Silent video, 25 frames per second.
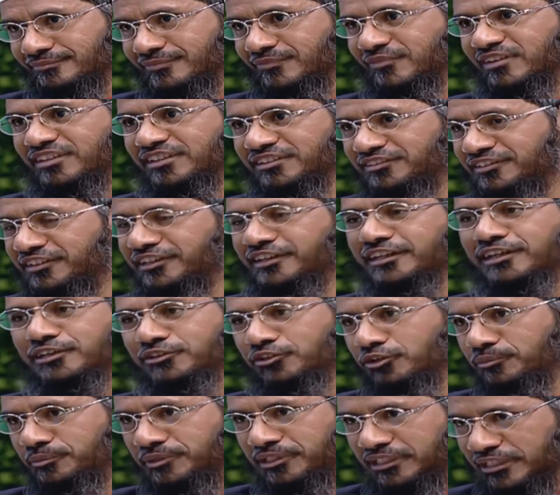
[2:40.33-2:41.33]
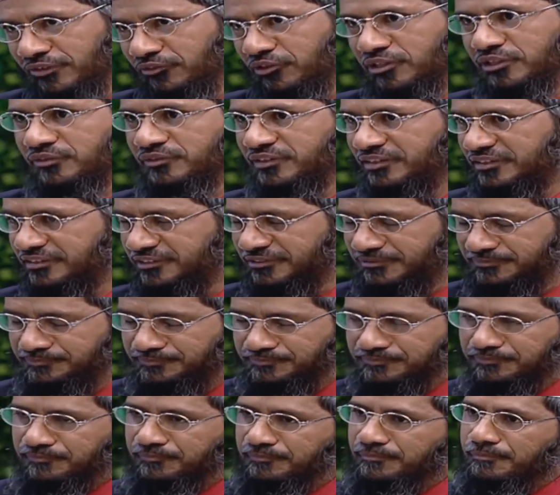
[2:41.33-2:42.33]
whether cigarette or bidi or whatever it is.
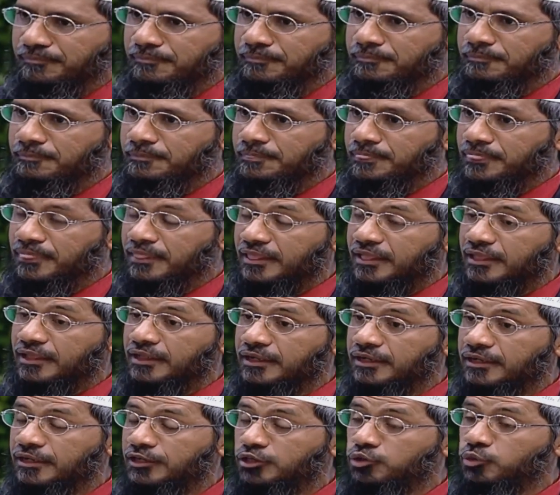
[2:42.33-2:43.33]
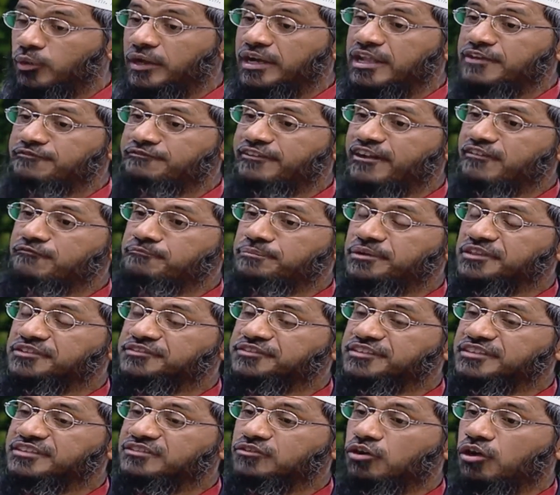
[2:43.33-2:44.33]

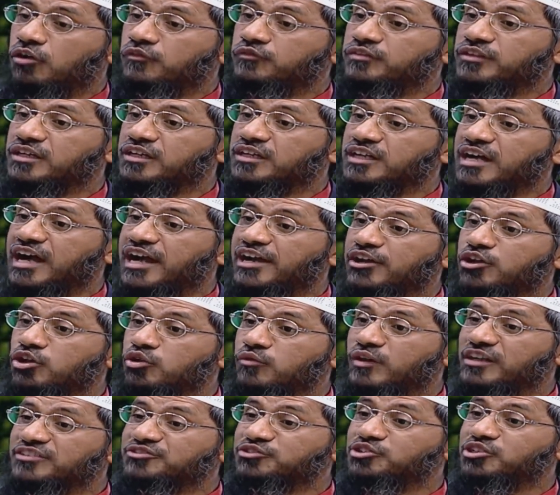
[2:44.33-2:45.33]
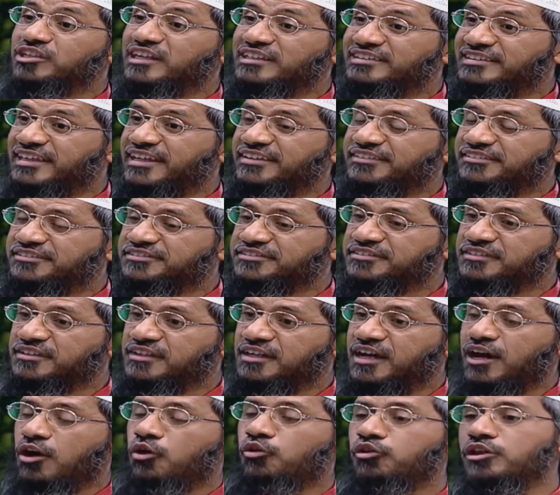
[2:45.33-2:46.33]
25% of the cardiovascular deaths
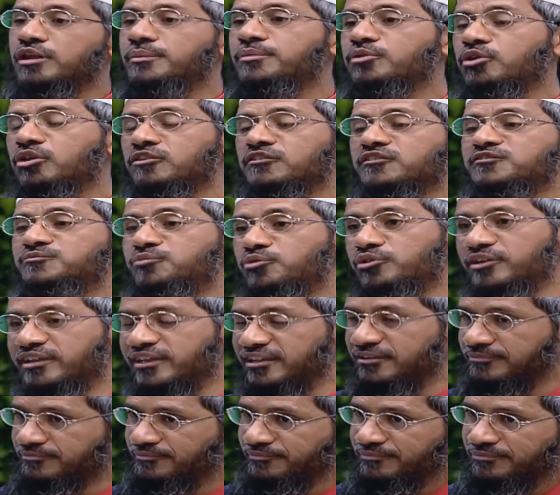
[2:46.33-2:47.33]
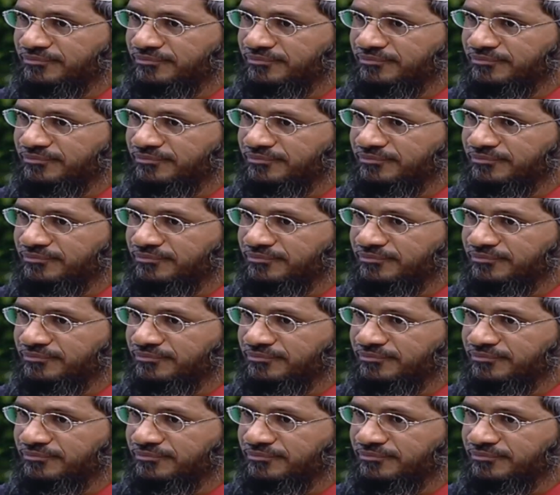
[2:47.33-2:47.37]
are only because of smoking.